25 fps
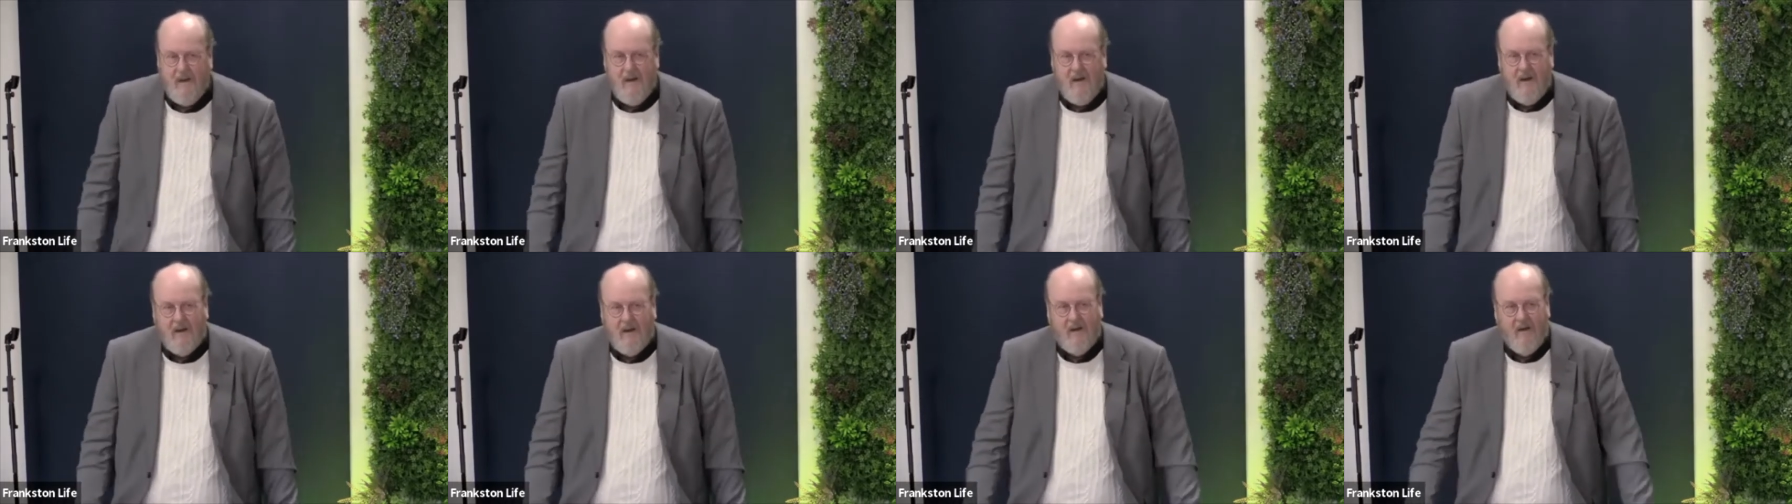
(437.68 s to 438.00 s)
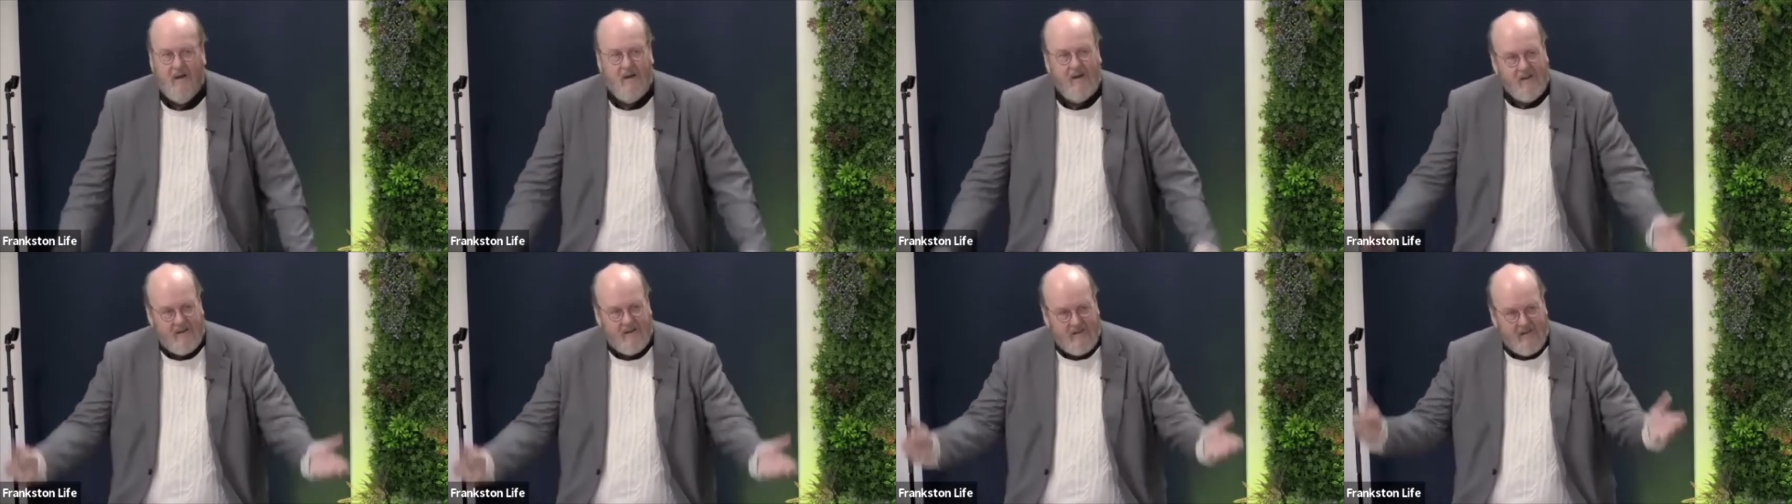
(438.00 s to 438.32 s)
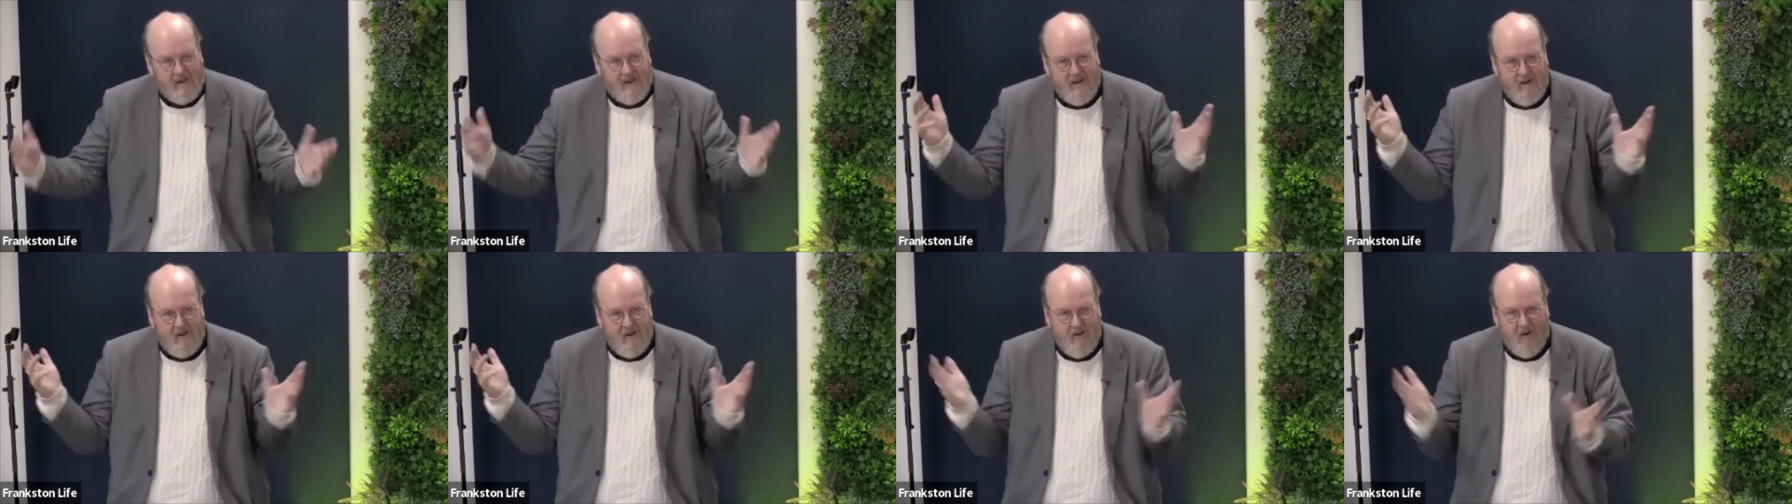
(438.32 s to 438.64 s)
Can I
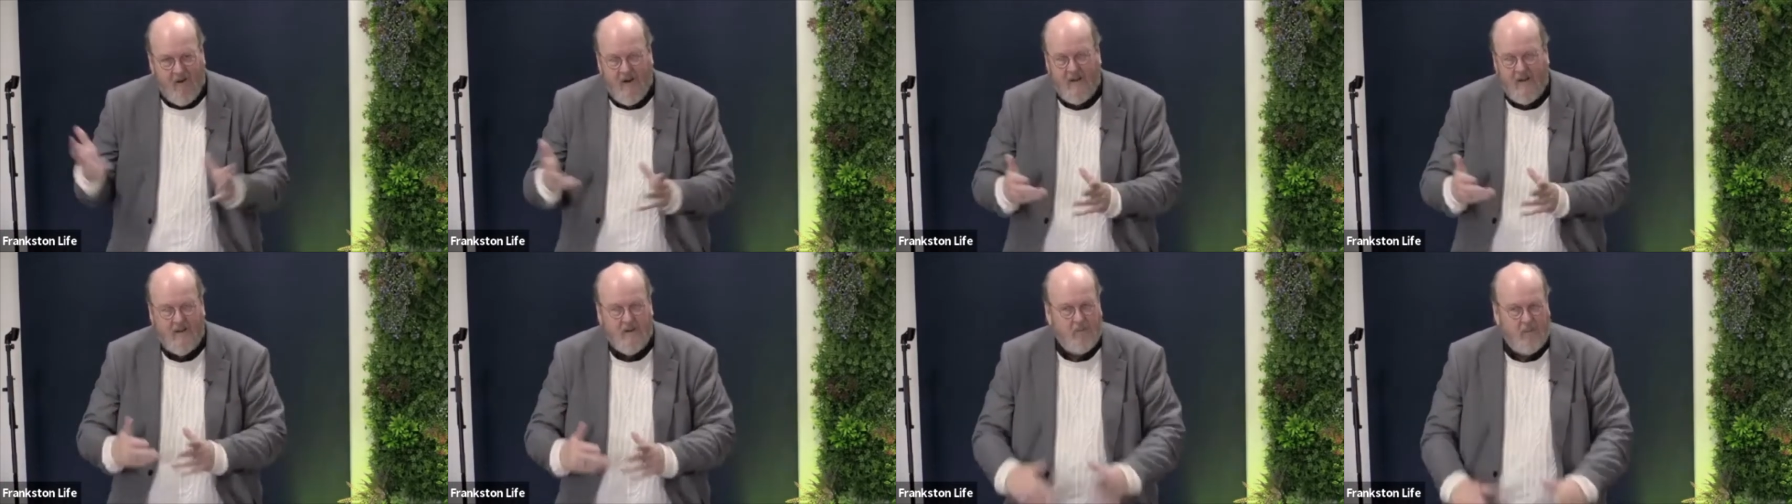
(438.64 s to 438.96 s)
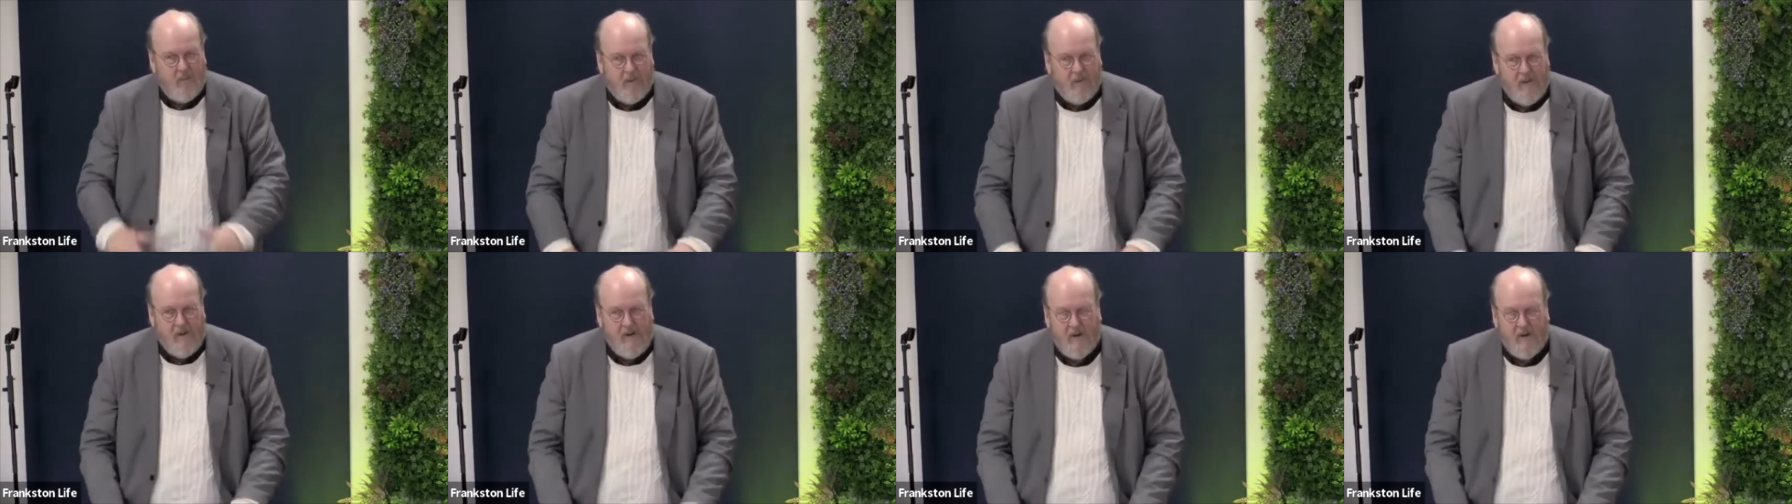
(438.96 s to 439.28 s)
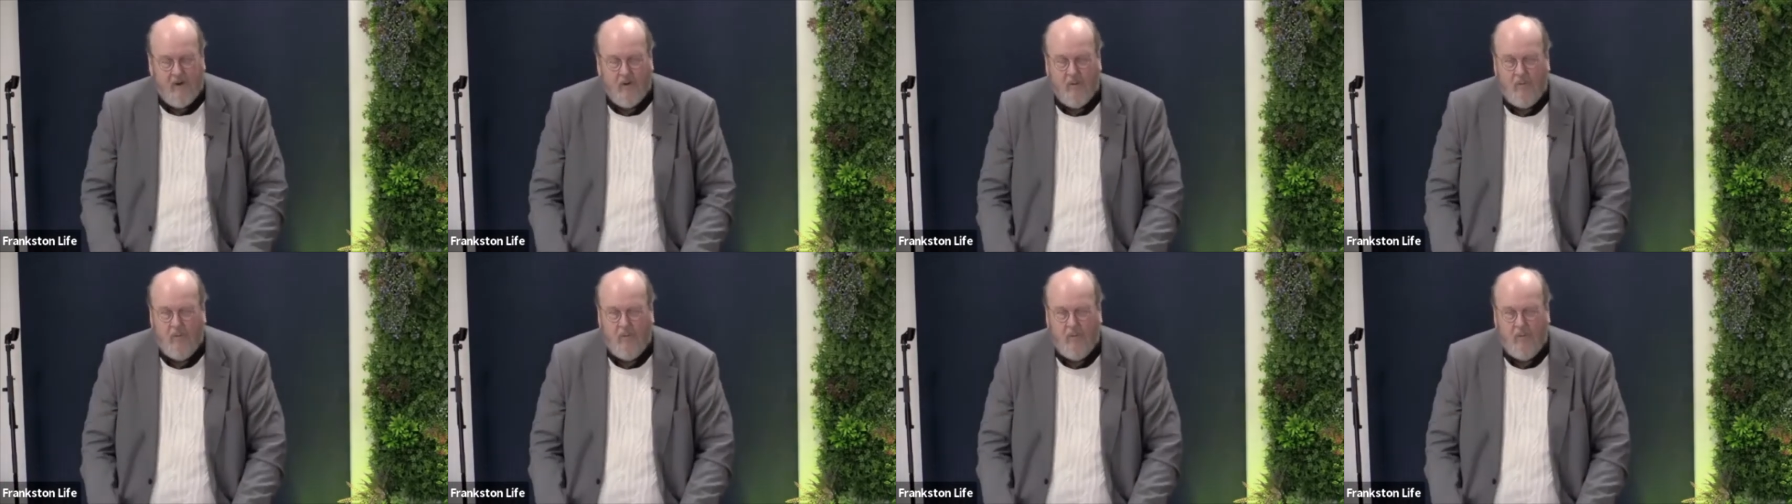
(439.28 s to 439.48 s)
say, neither political